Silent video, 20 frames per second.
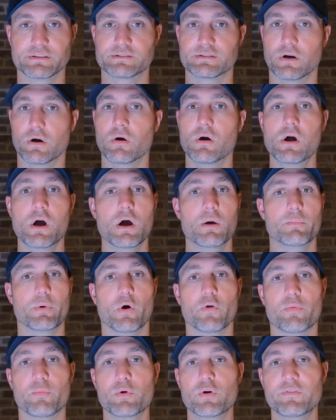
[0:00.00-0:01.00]
So
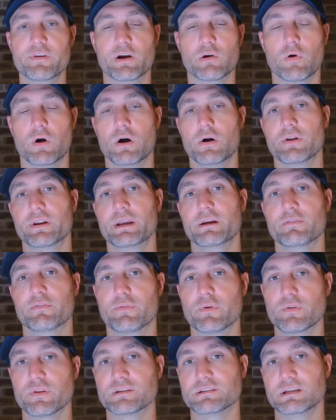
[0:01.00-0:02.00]
both movie quality
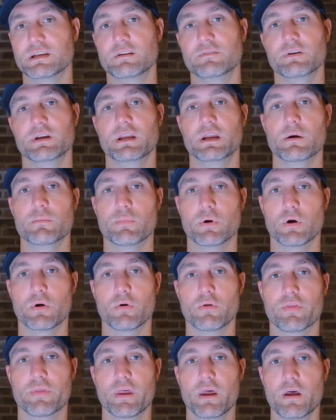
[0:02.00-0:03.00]
through the TV and
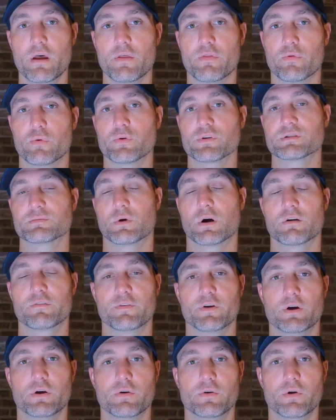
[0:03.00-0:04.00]
both through a
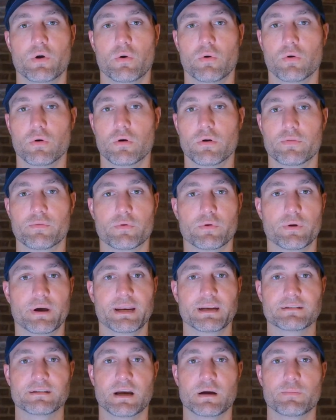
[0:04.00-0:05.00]
smartphone or through
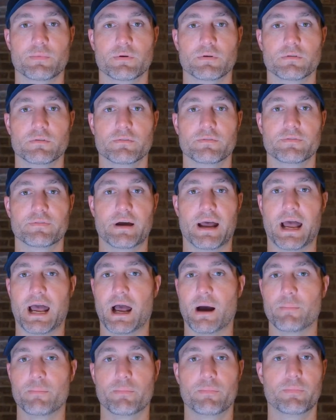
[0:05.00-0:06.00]
any type of
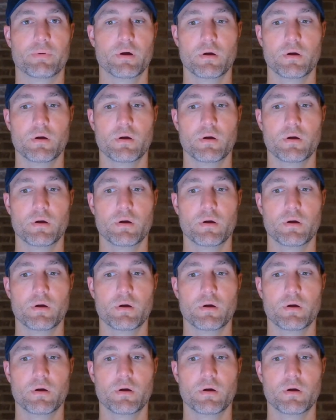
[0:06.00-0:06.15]
app,